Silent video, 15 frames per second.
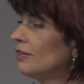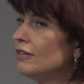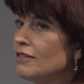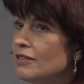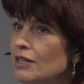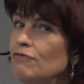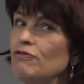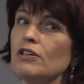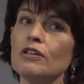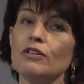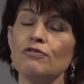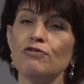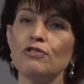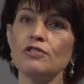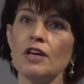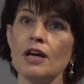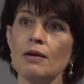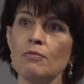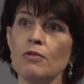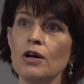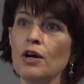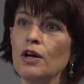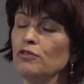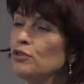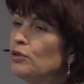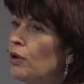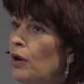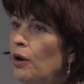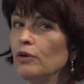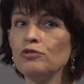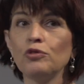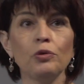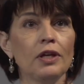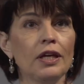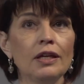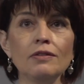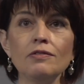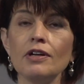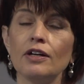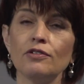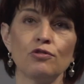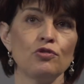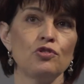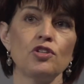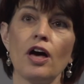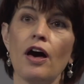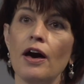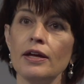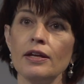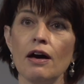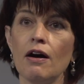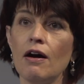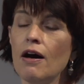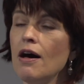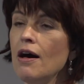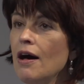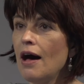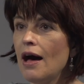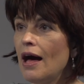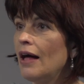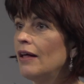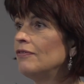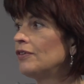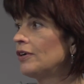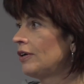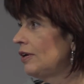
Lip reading: it's difficult for them to go to India, to China, and